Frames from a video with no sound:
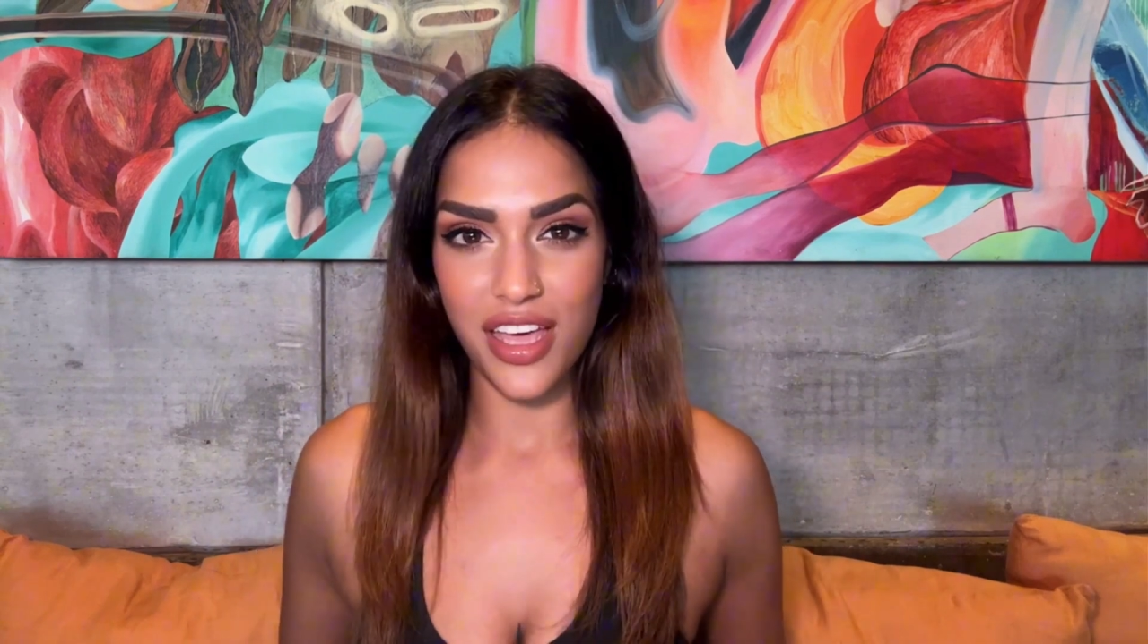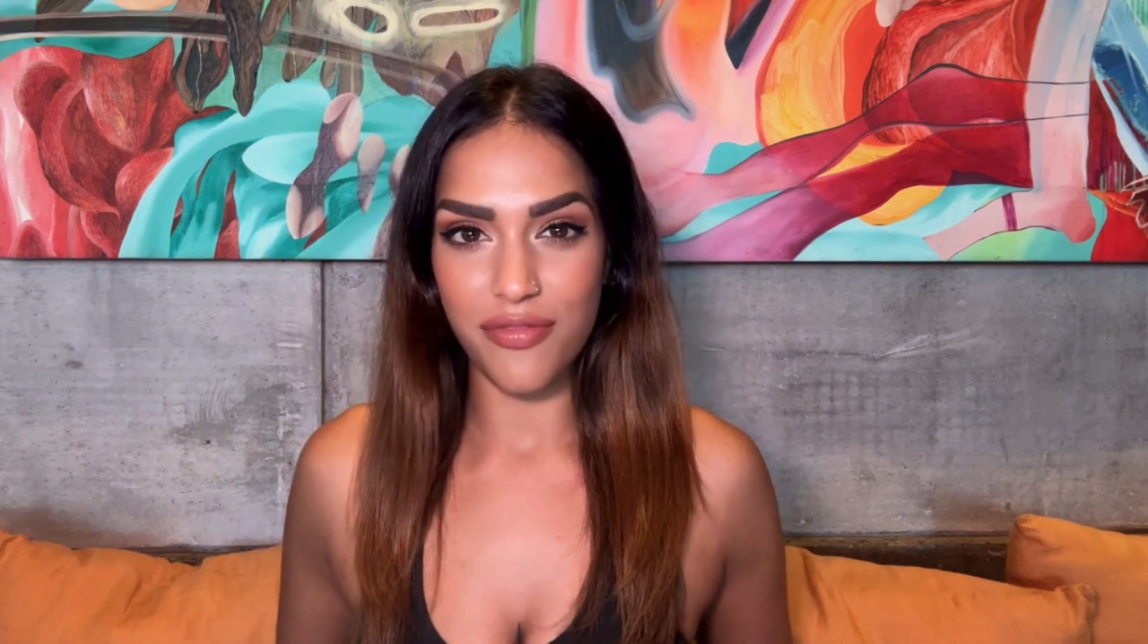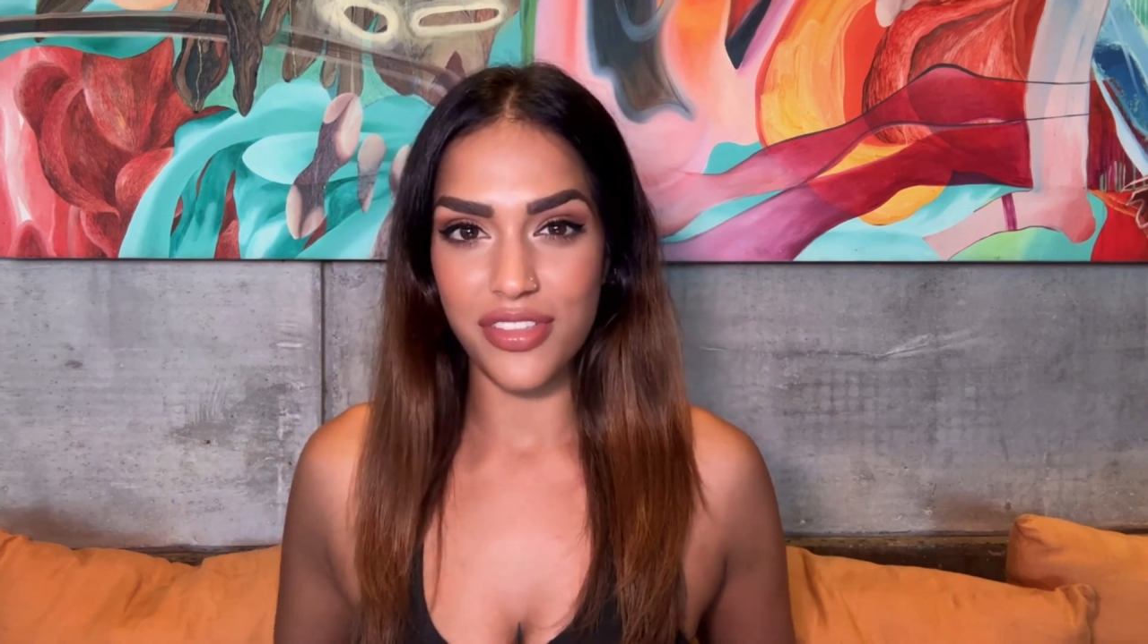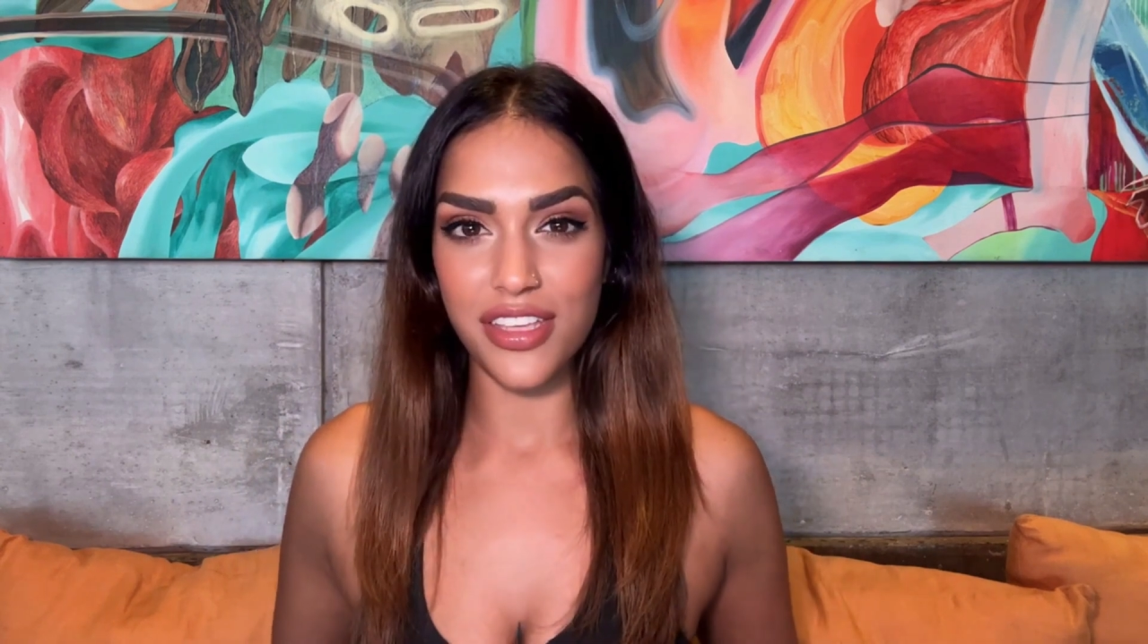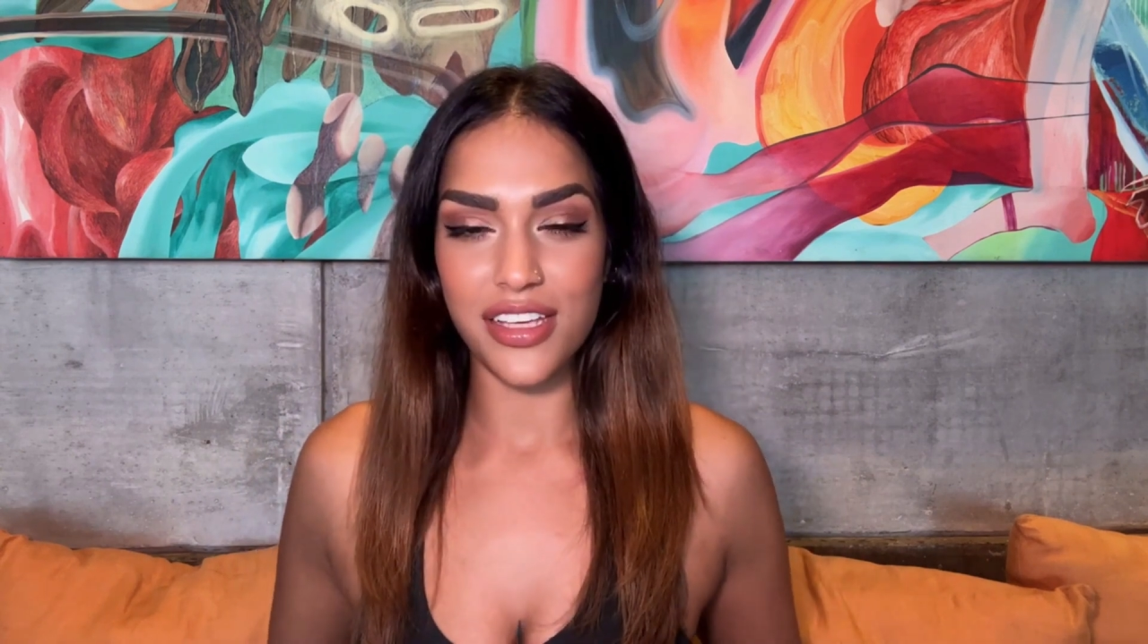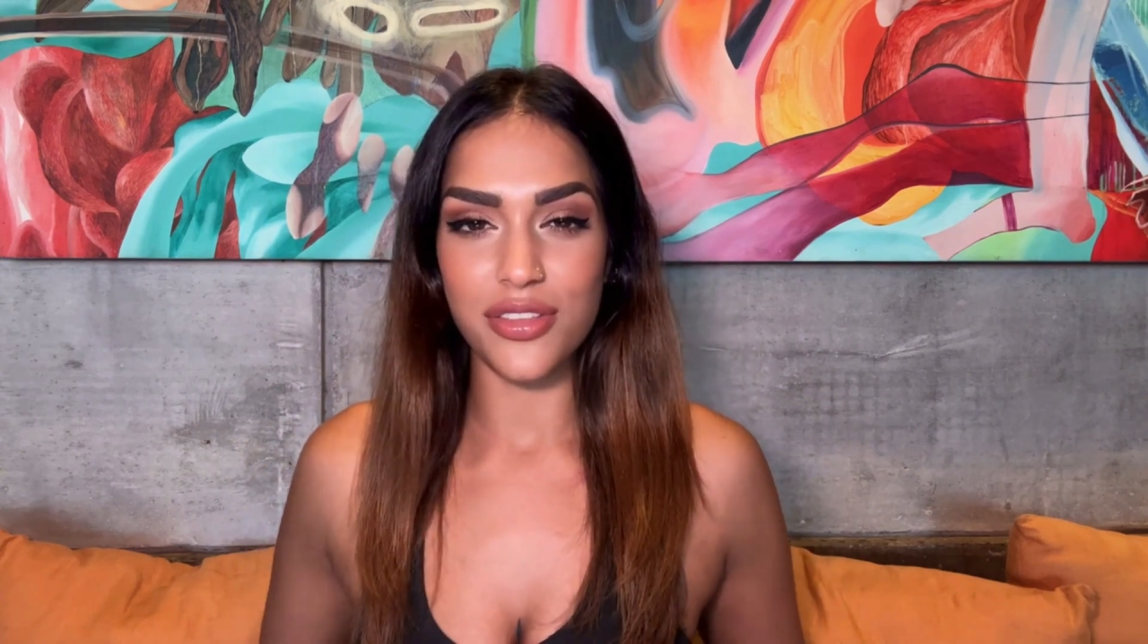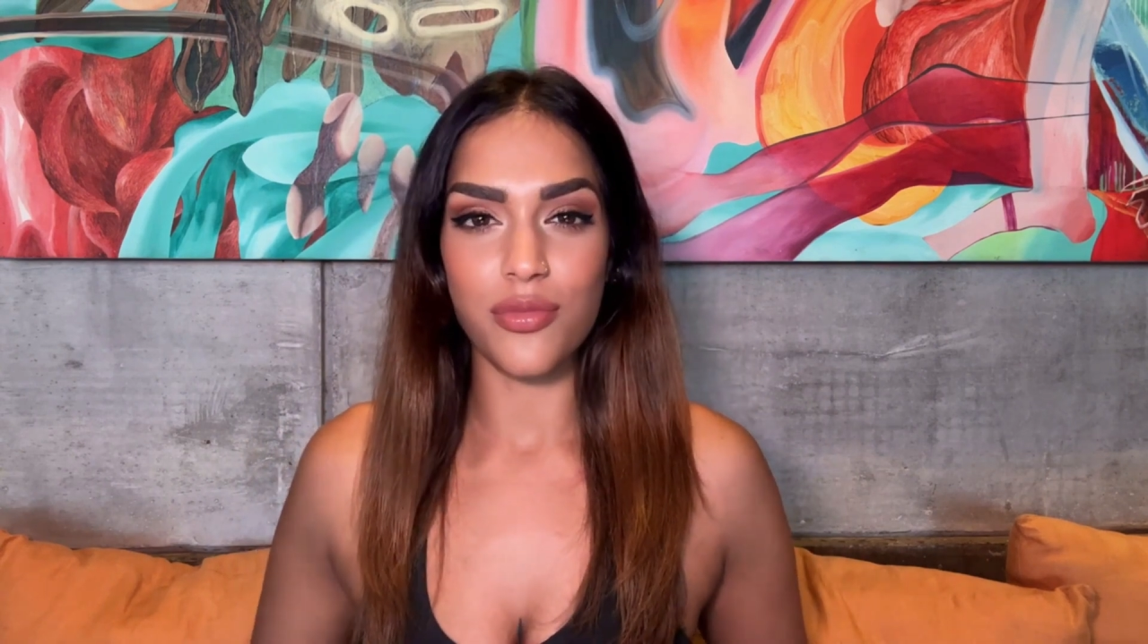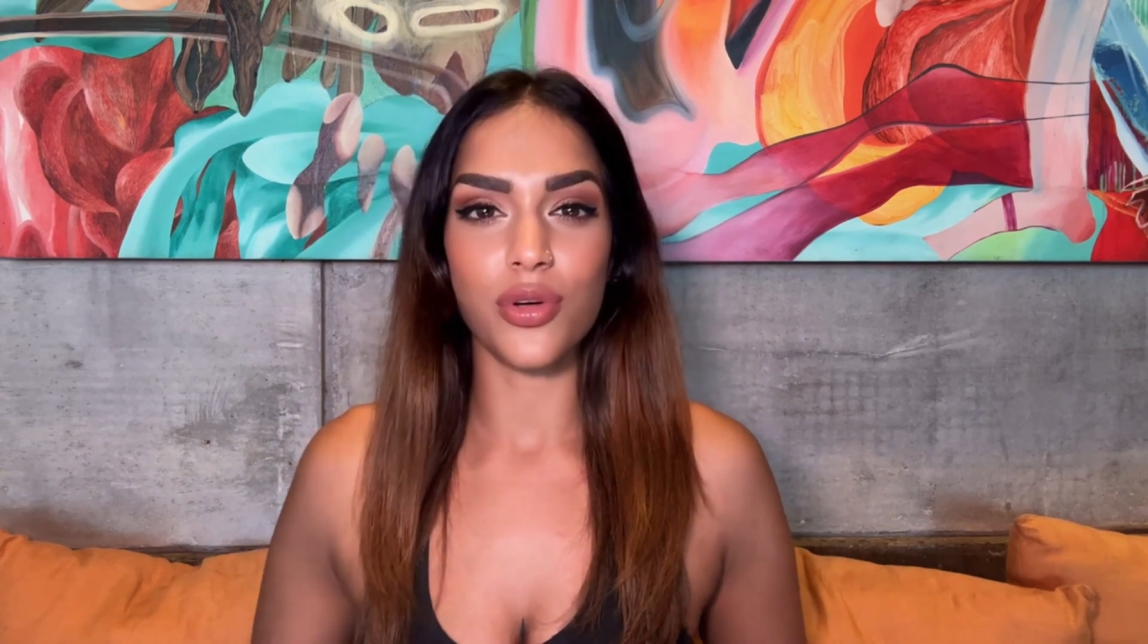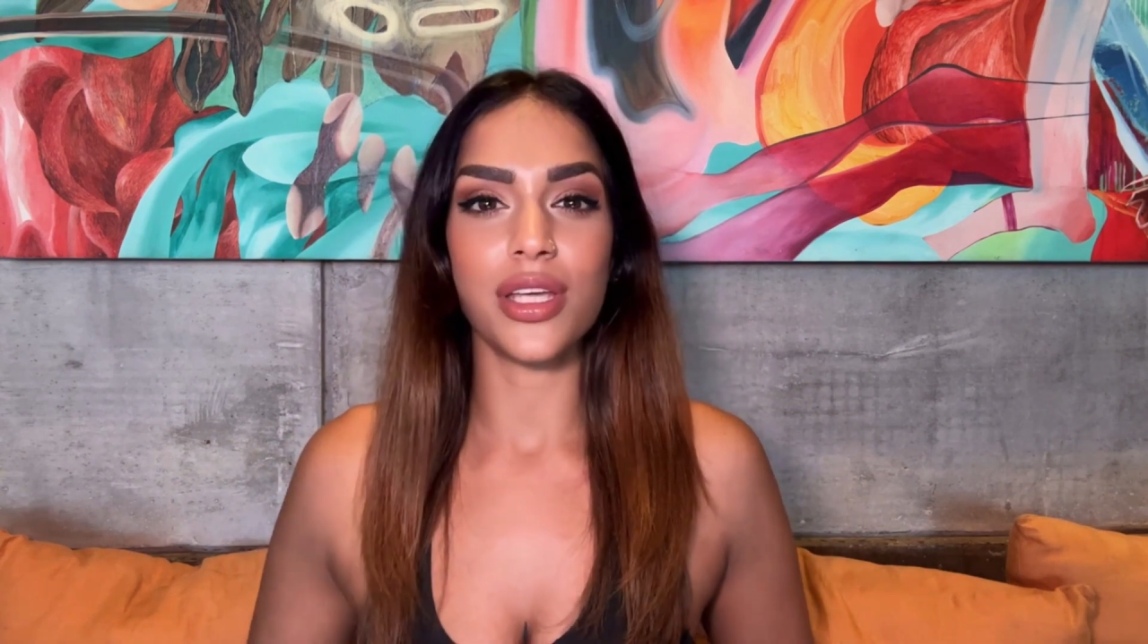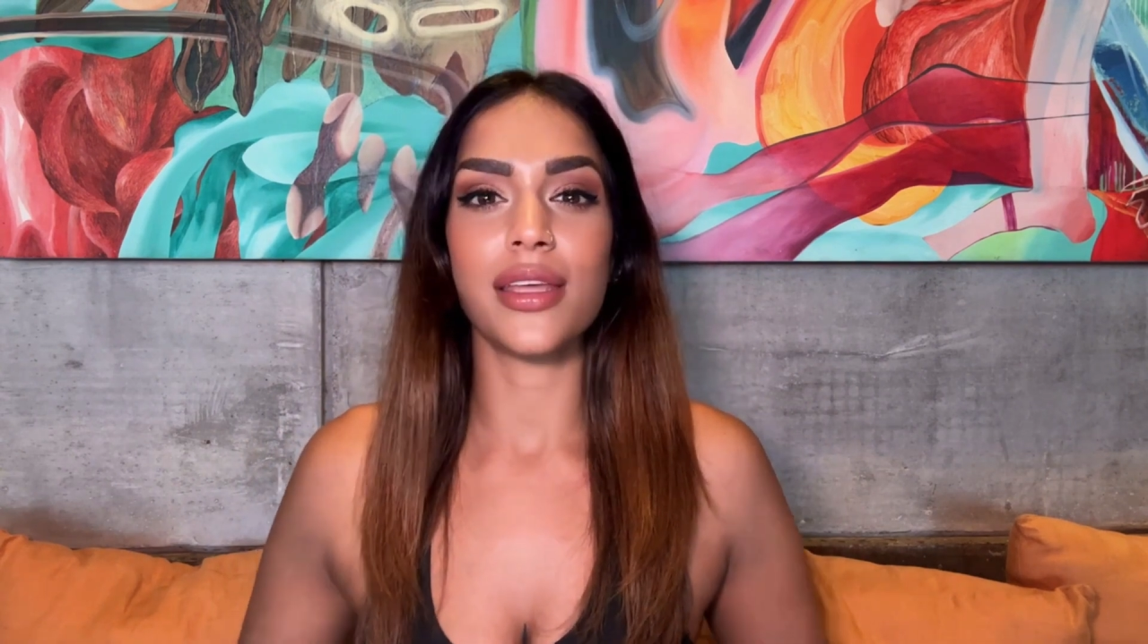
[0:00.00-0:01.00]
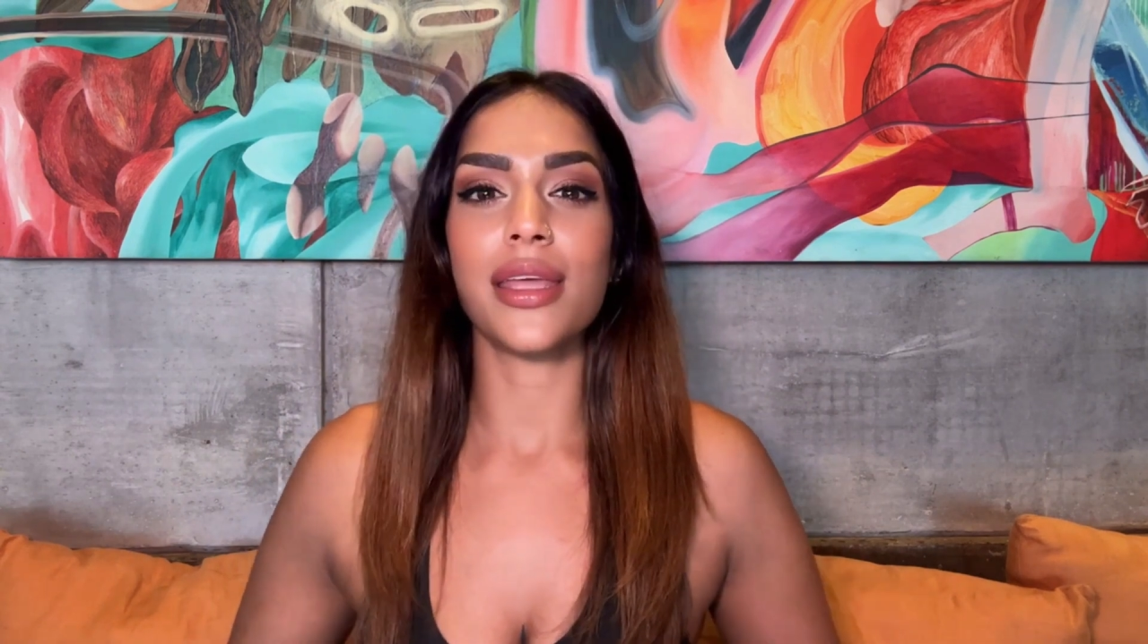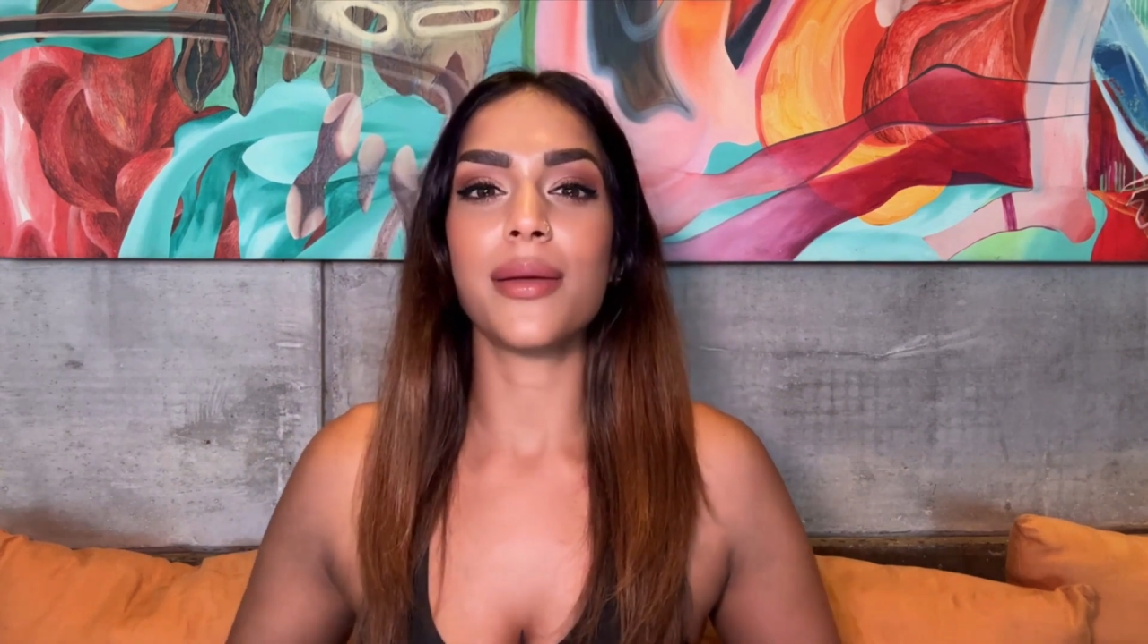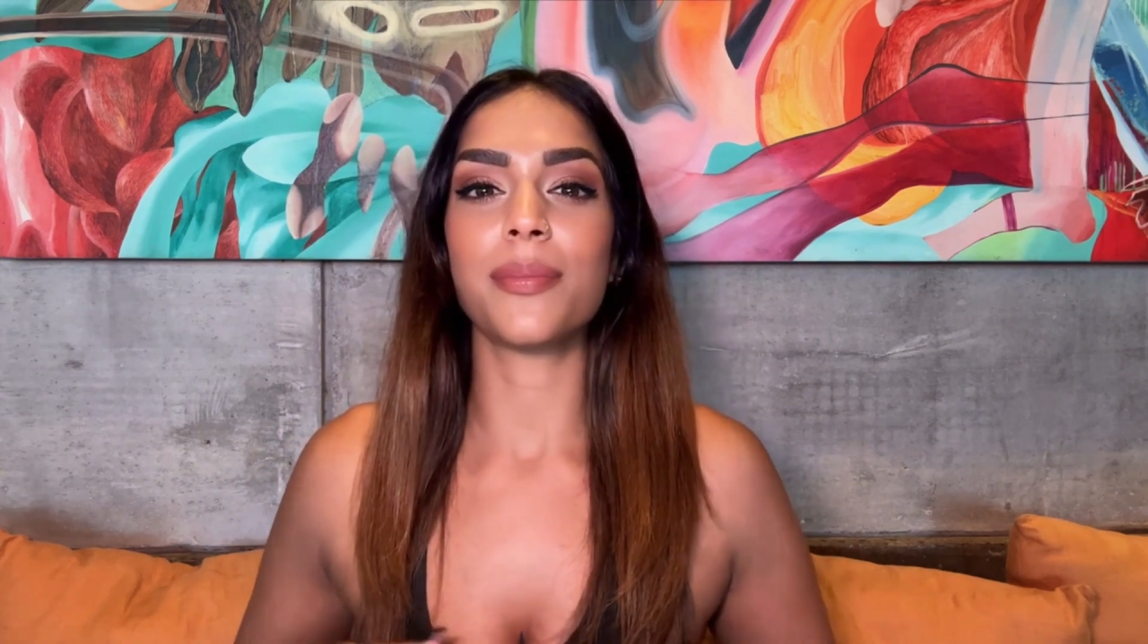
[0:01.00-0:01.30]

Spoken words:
emphasize a point.